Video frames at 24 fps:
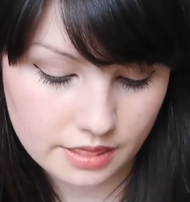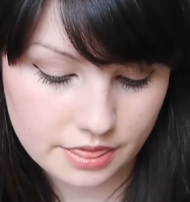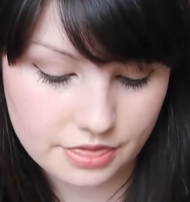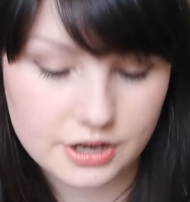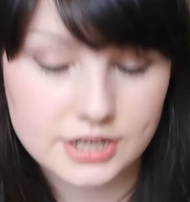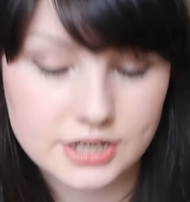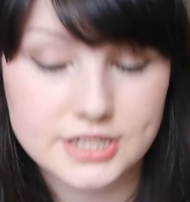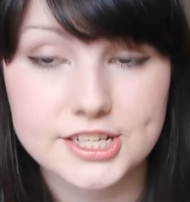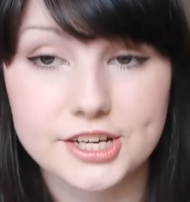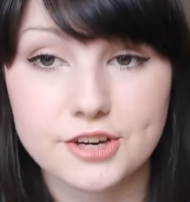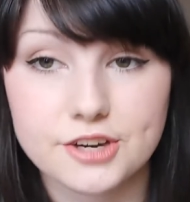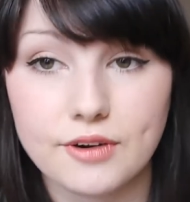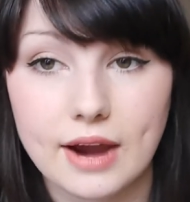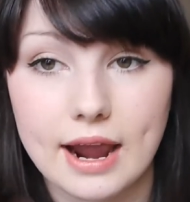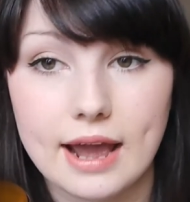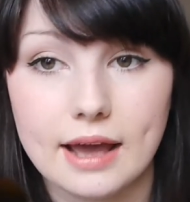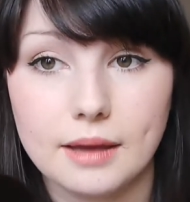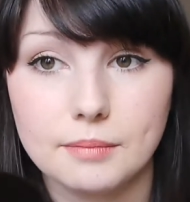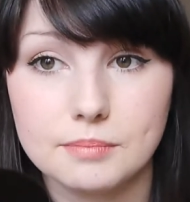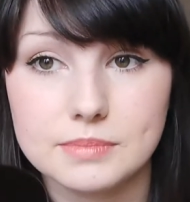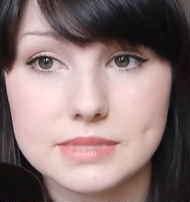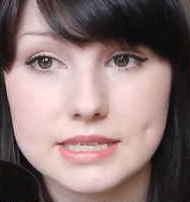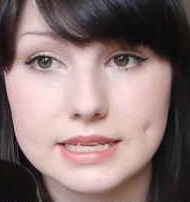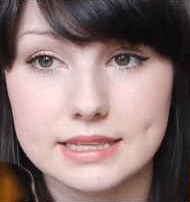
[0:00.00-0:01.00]
30
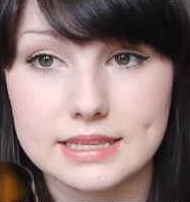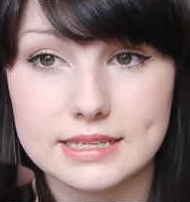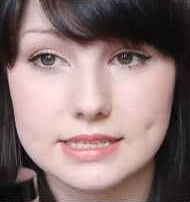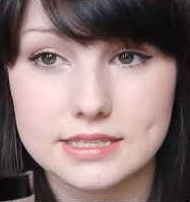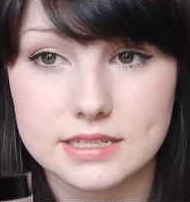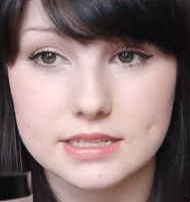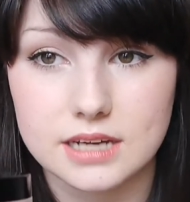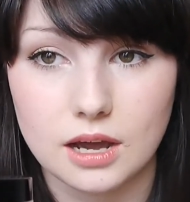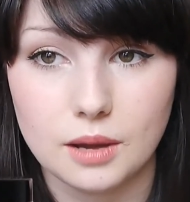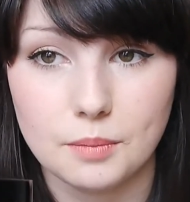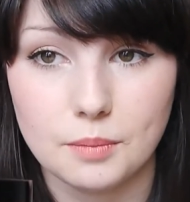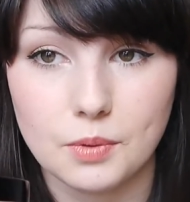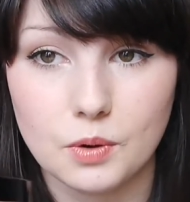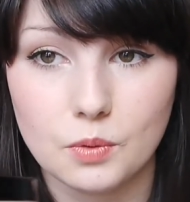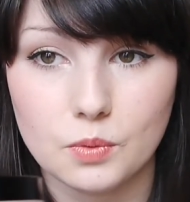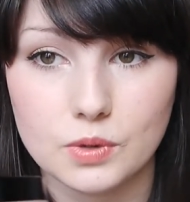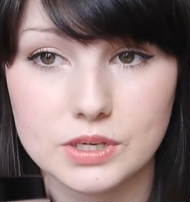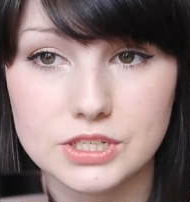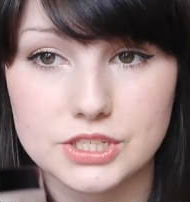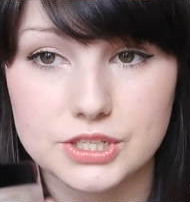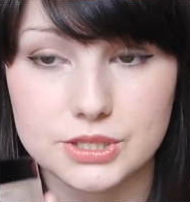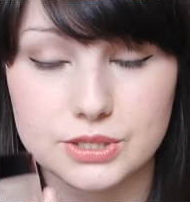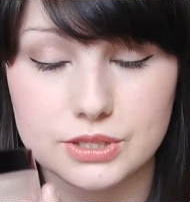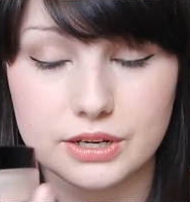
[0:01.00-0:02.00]
grams in this tub,
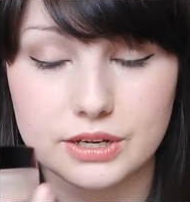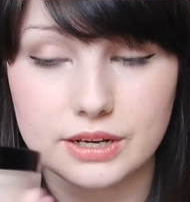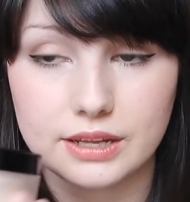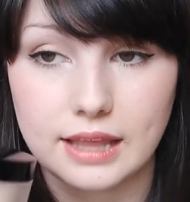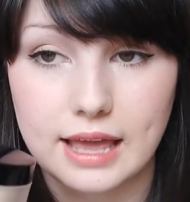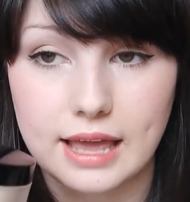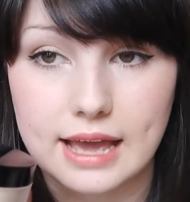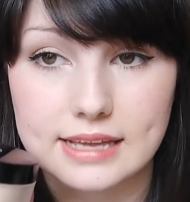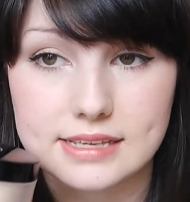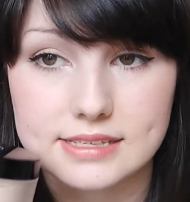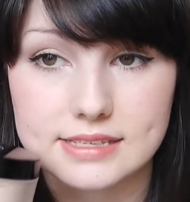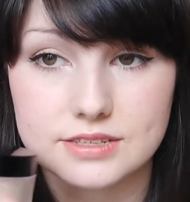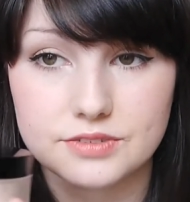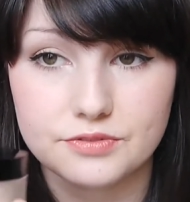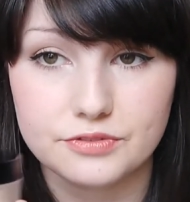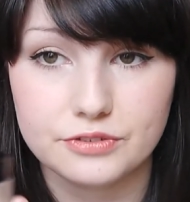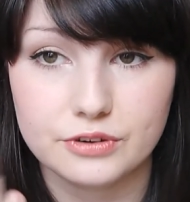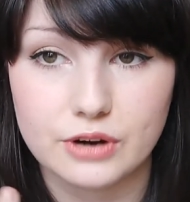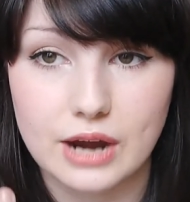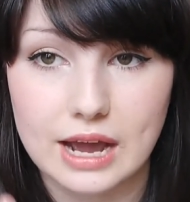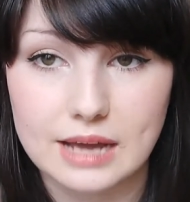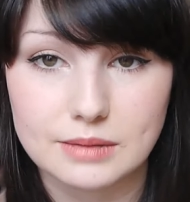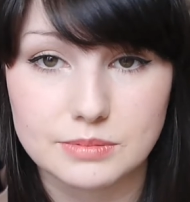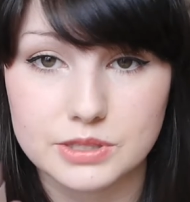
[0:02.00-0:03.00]
which is going to last
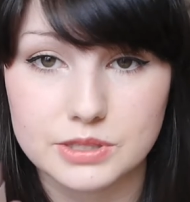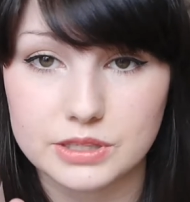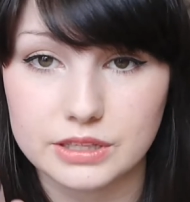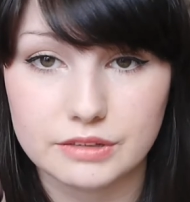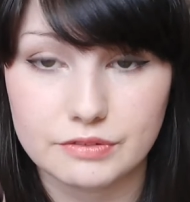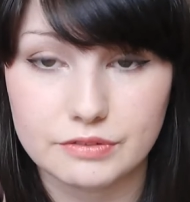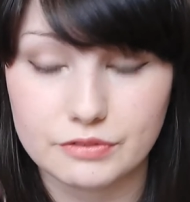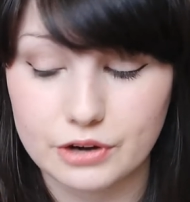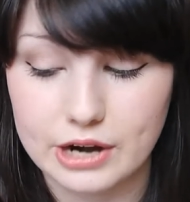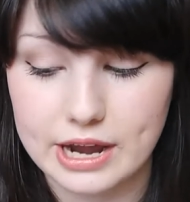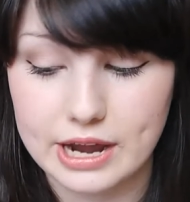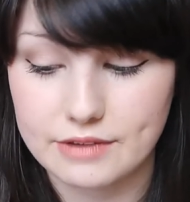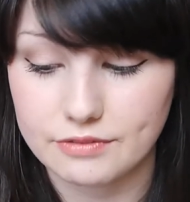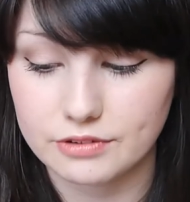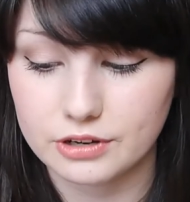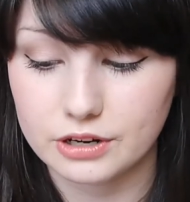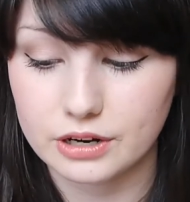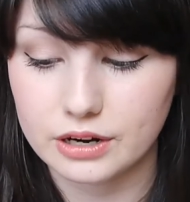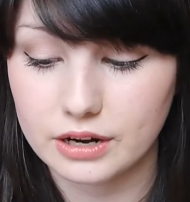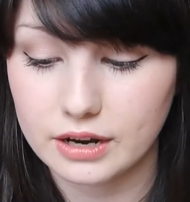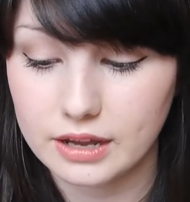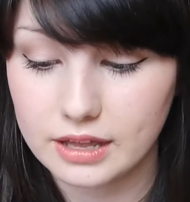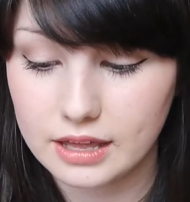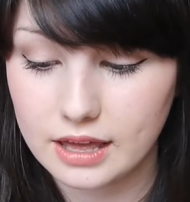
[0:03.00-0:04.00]
for absolutely
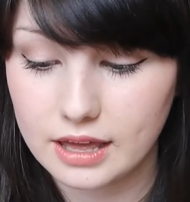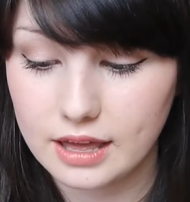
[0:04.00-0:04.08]
forever.